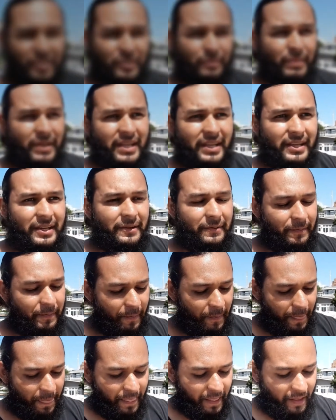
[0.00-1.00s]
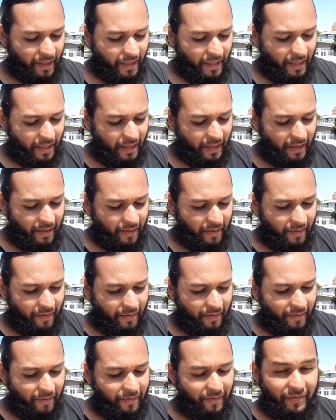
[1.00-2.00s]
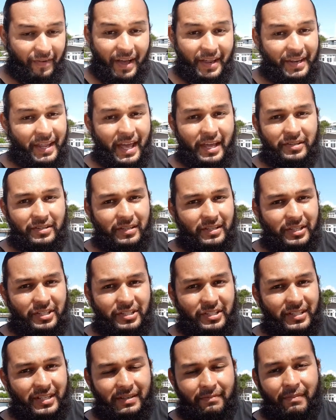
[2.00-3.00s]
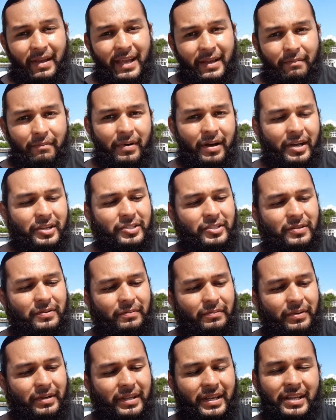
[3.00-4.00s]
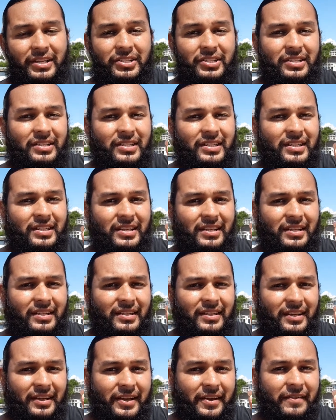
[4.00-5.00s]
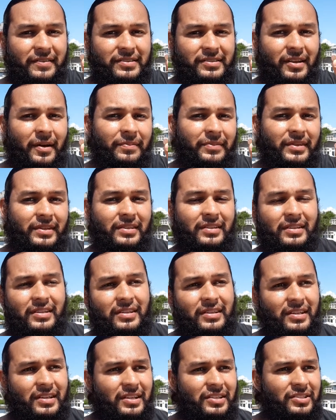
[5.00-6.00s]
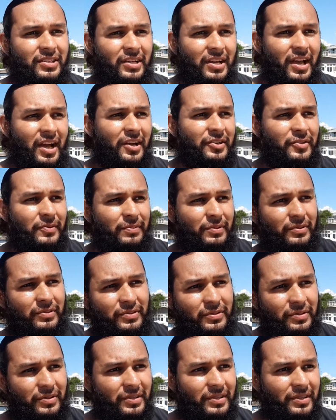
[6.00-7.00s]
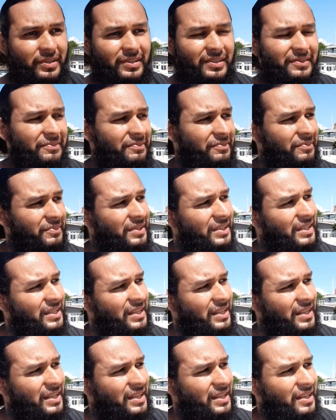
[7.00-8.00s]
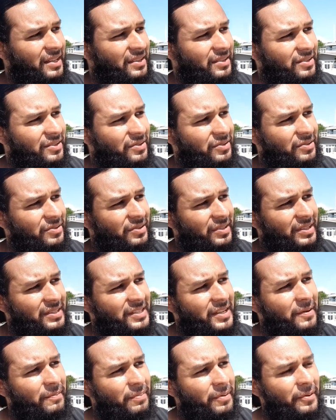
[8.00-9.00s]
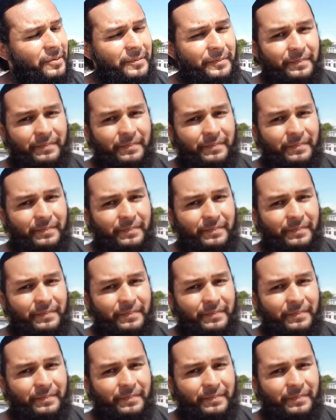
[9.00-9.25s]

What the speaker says: speaking, financially, she didn't make much, but yet she did give something to contribute to the temple.